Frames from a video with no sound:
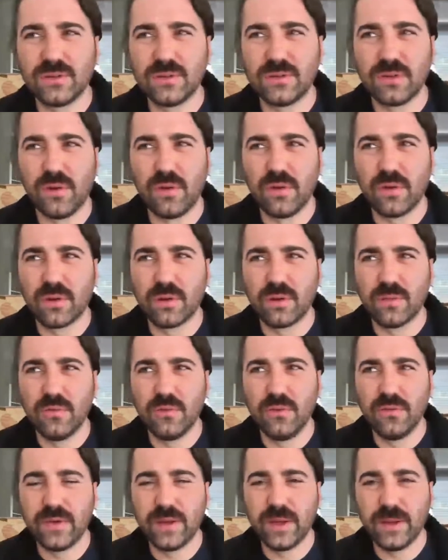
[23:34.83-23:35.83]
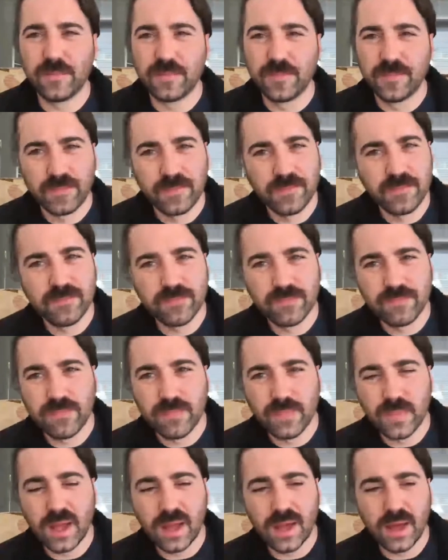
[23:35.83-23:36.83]
horror movie
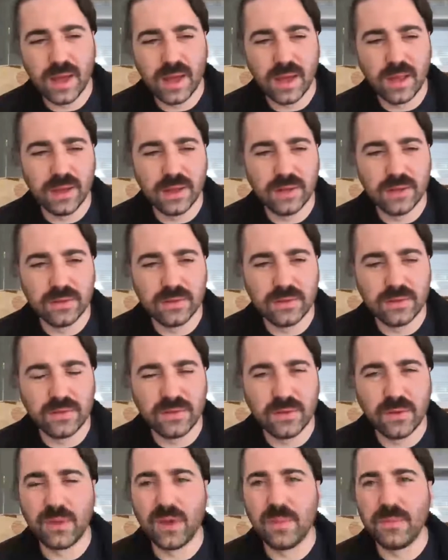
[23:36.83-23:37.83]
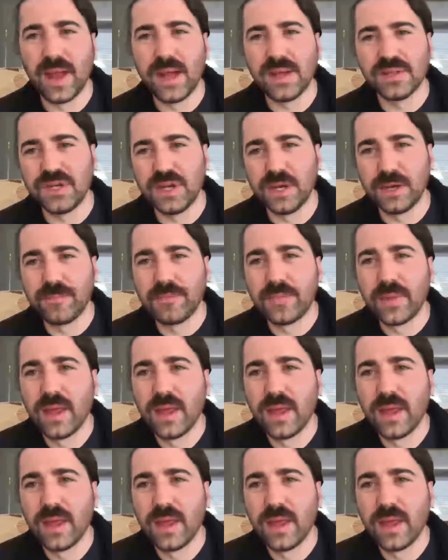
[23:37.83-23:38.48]
sometime last year,